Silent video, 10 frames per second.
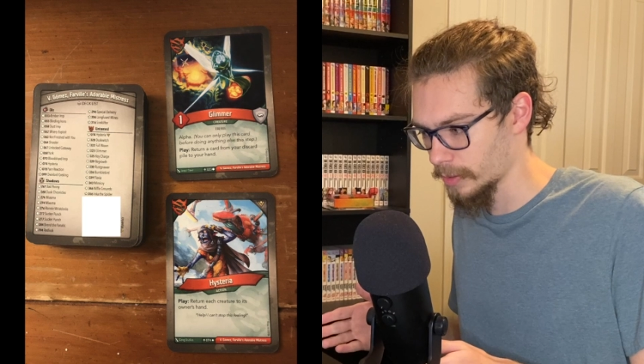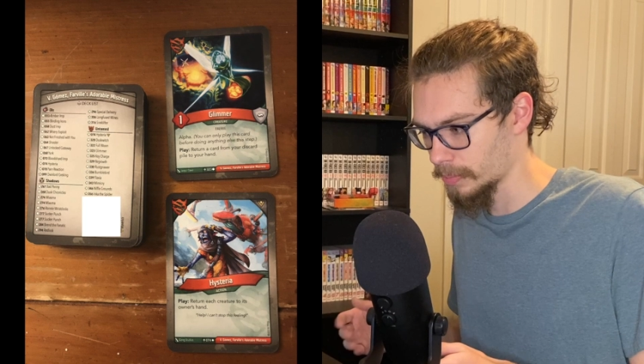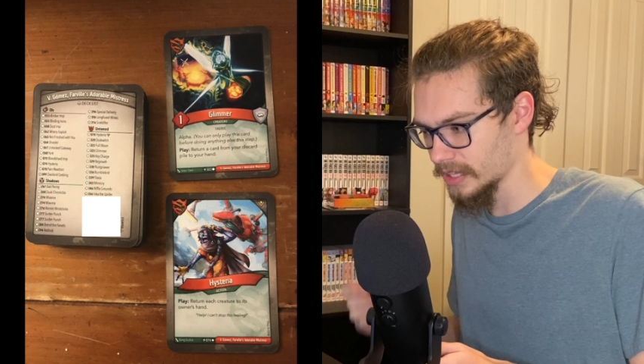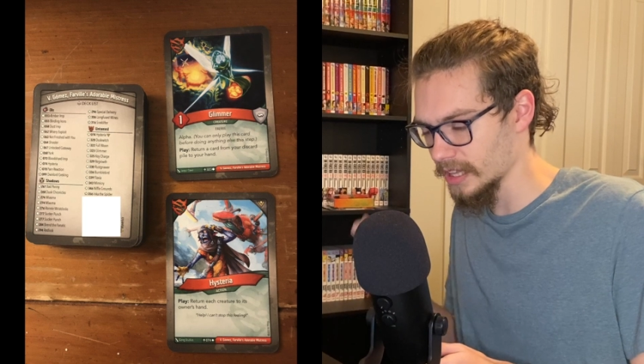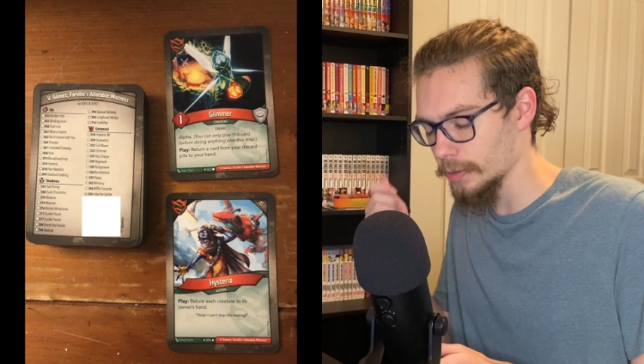
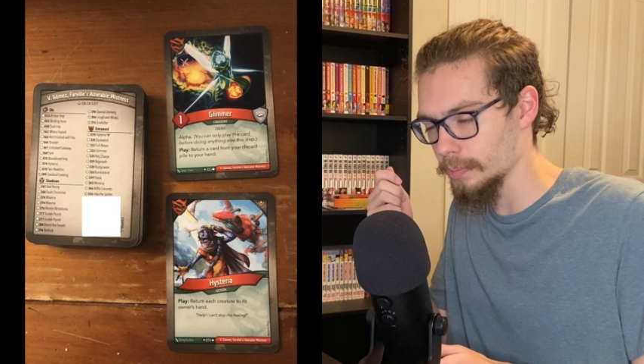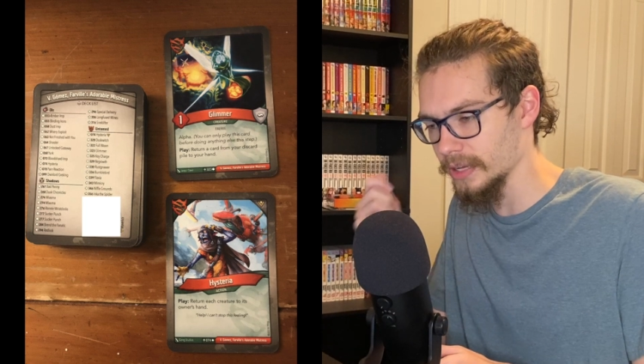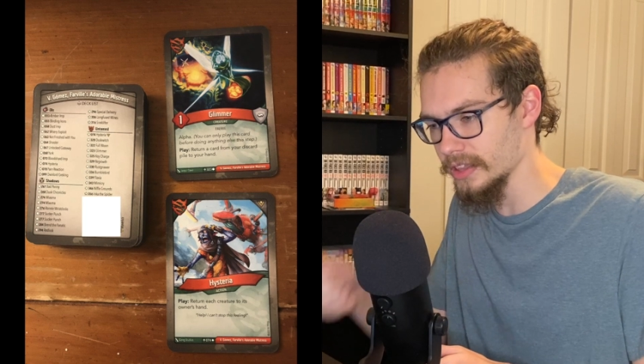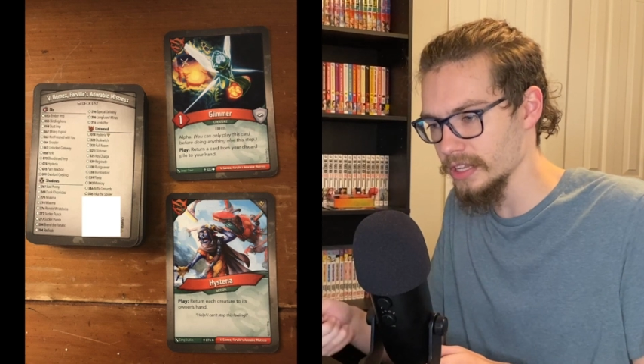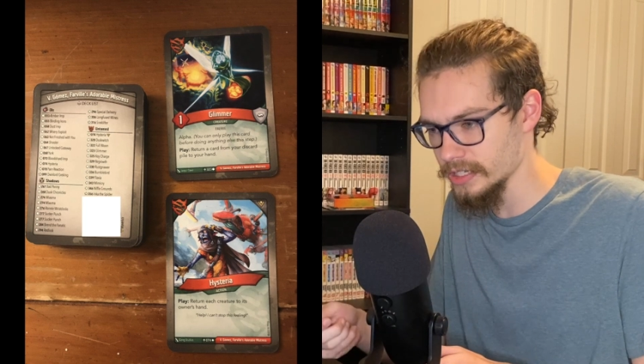but then they would
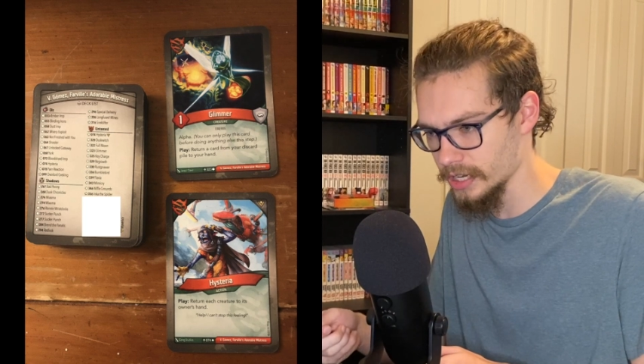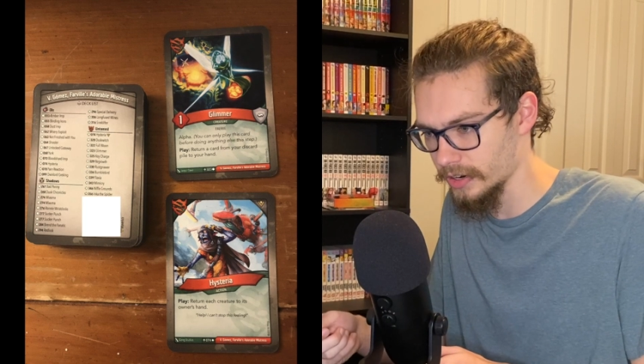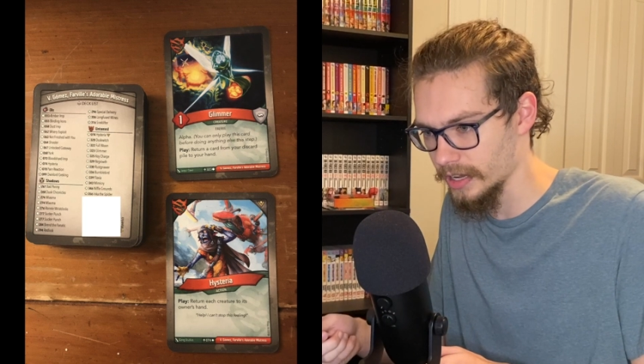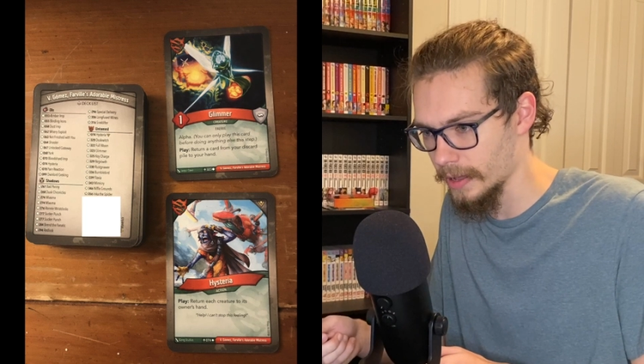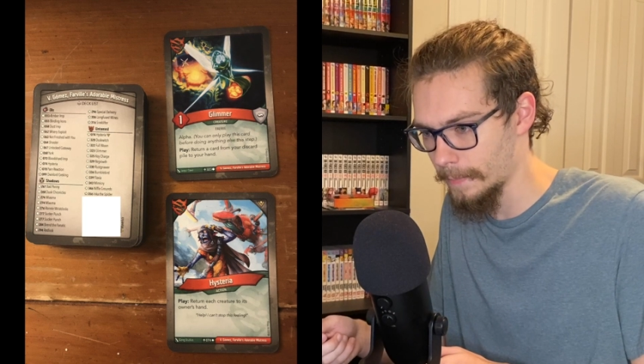play the
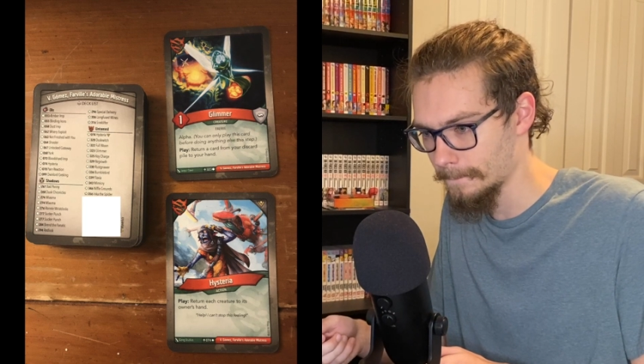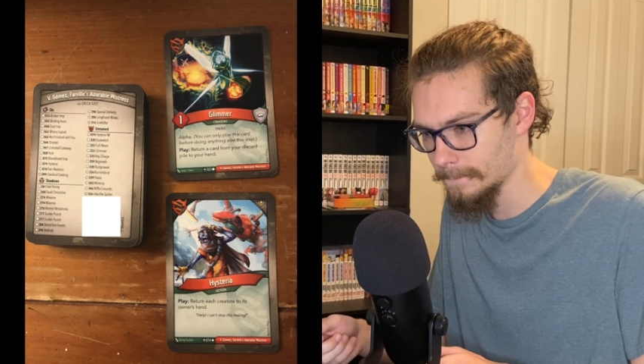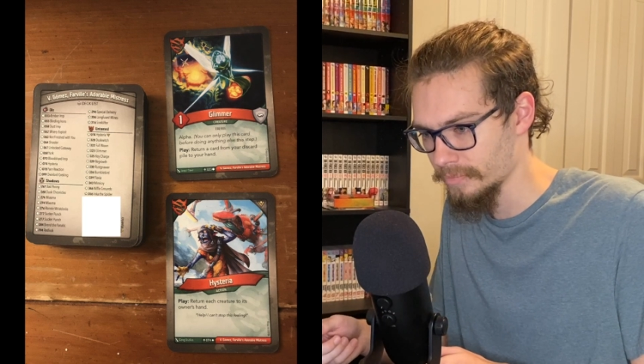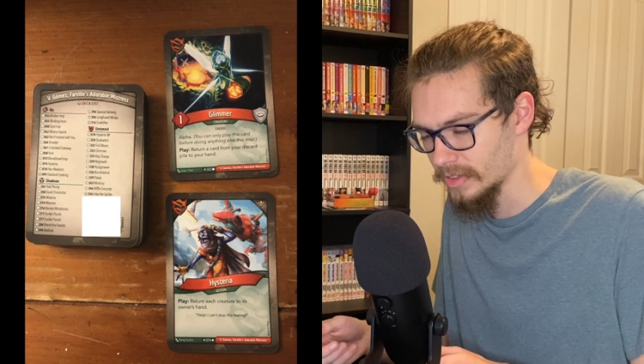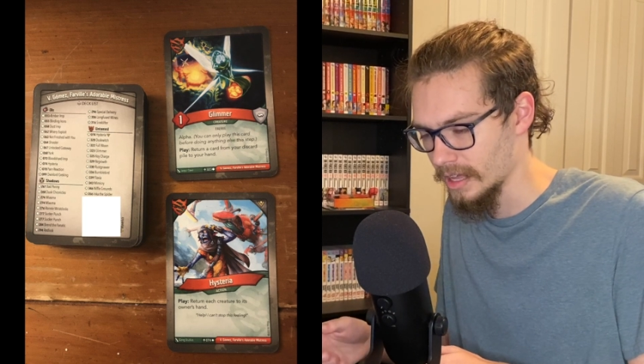Hysteria,
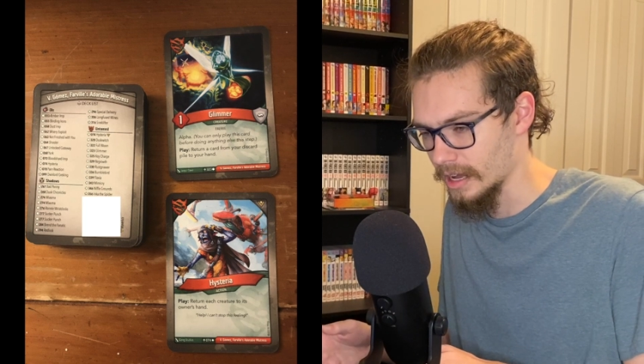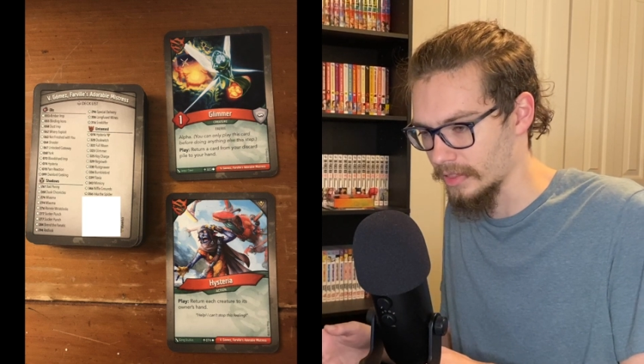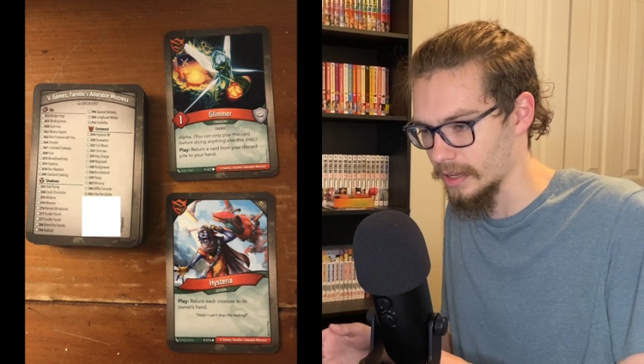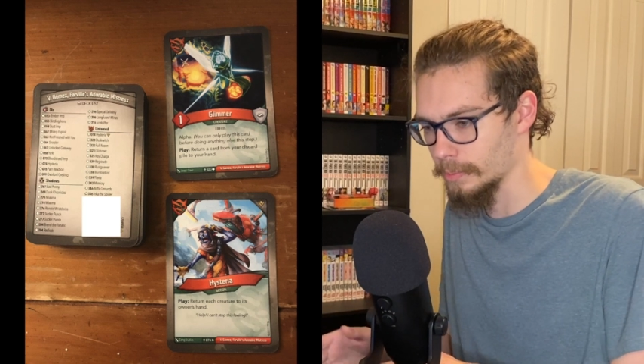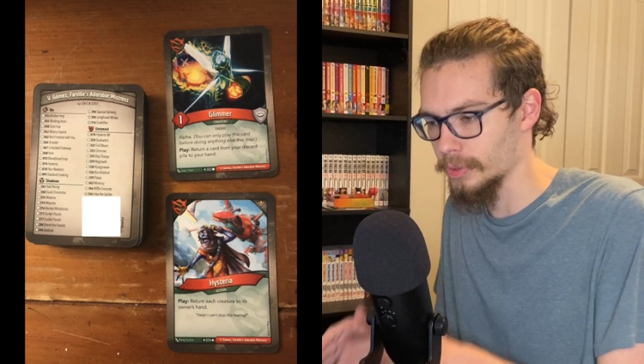
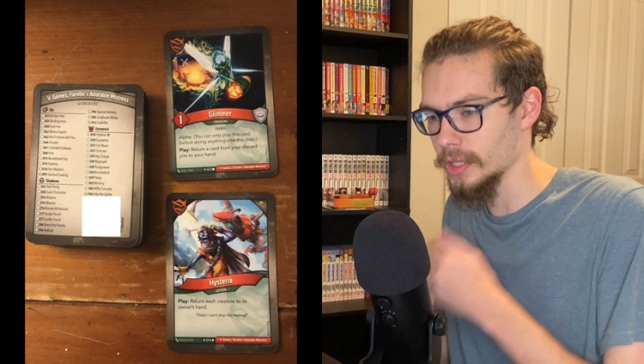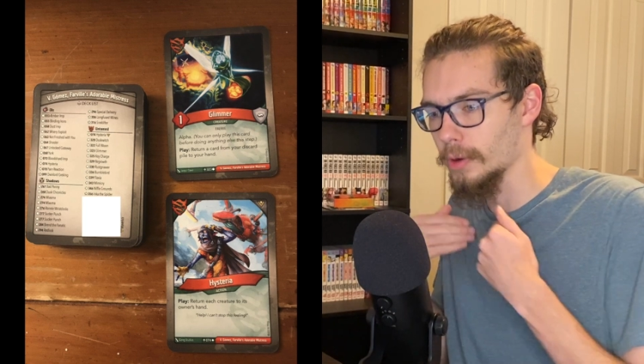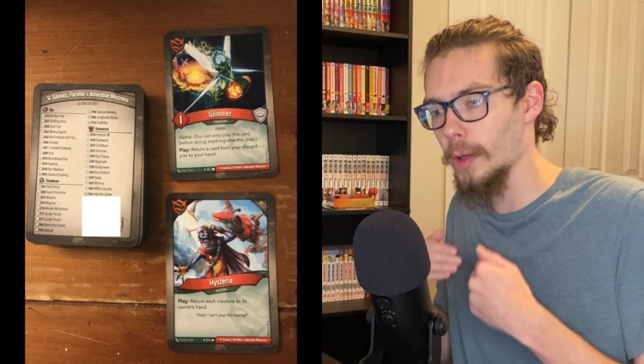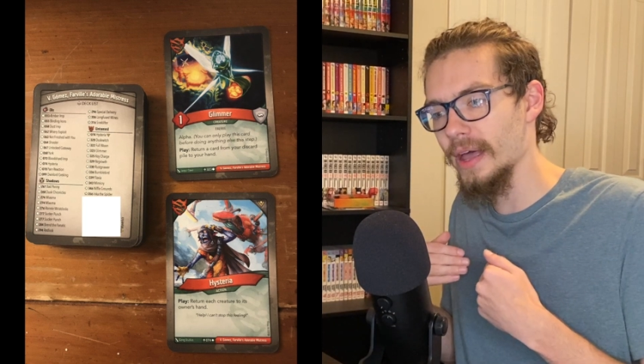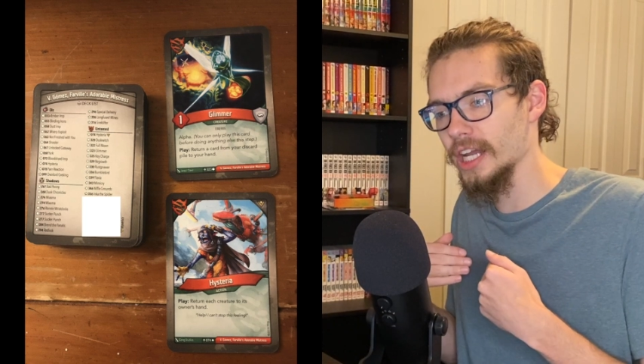and then put
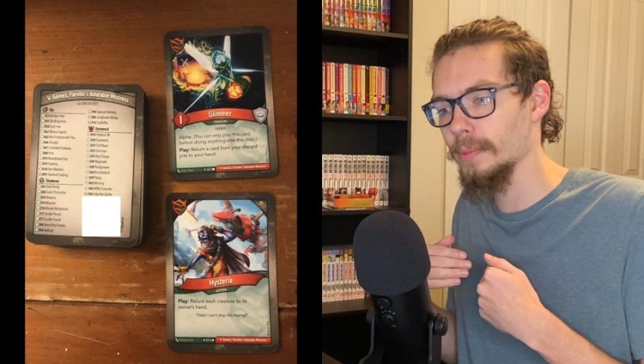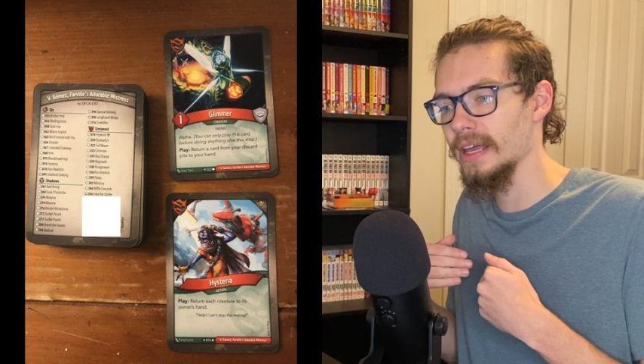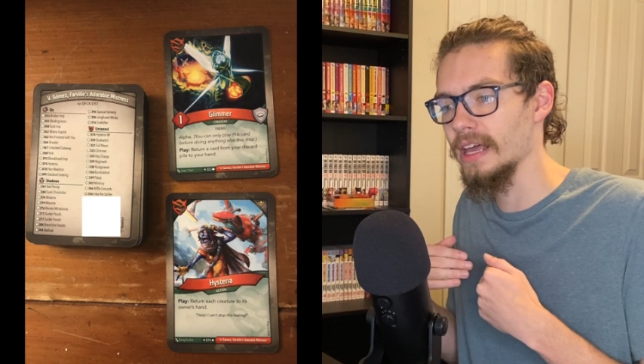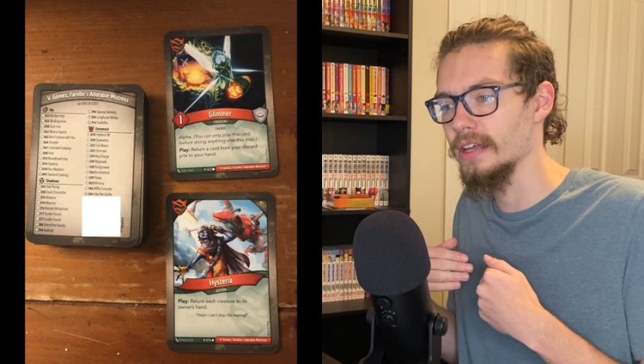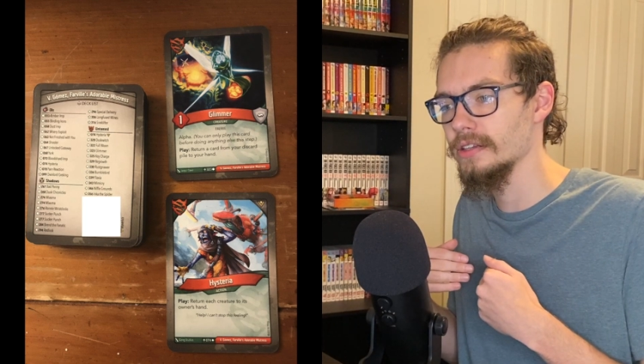them all back in
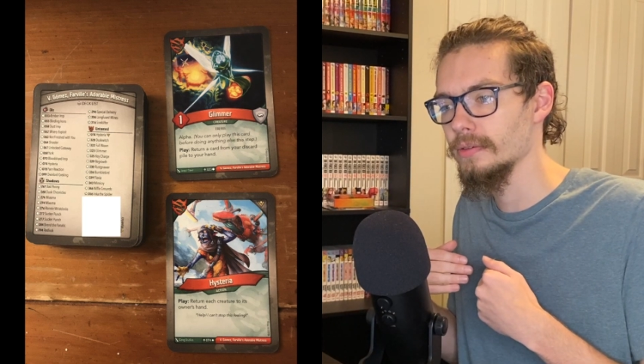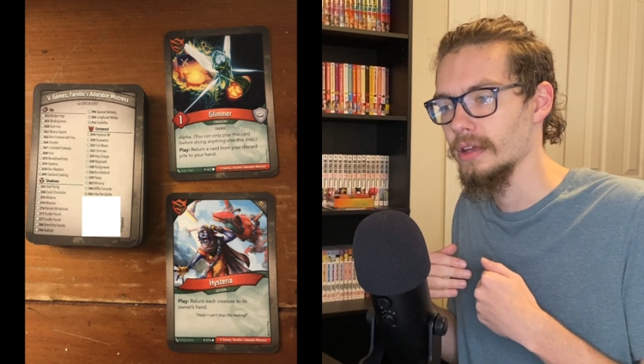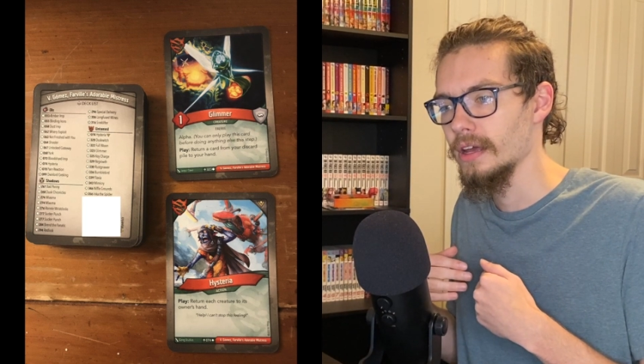my hand.